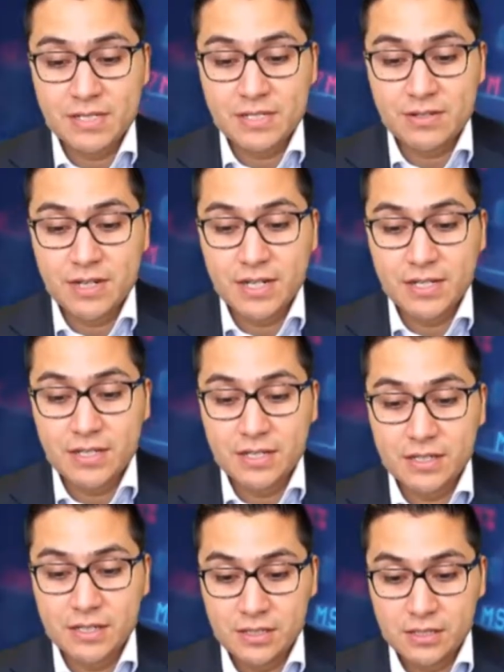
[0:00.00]
price is
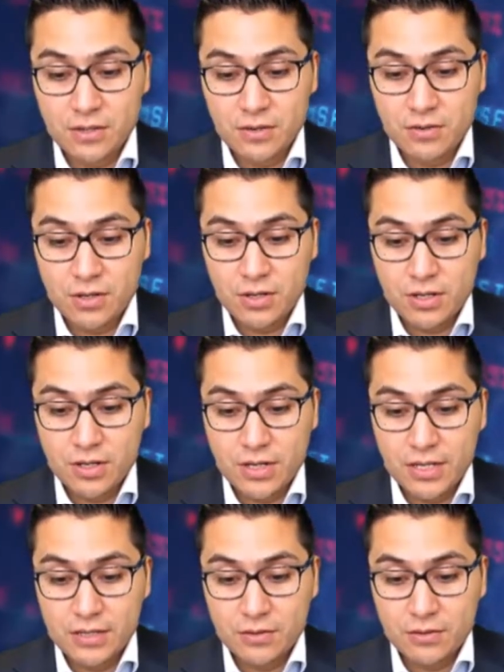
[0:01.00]
creating lower
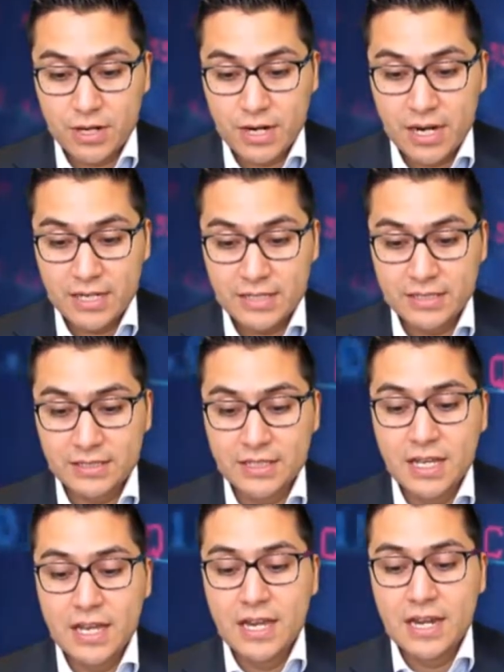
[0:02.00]
and lower highs,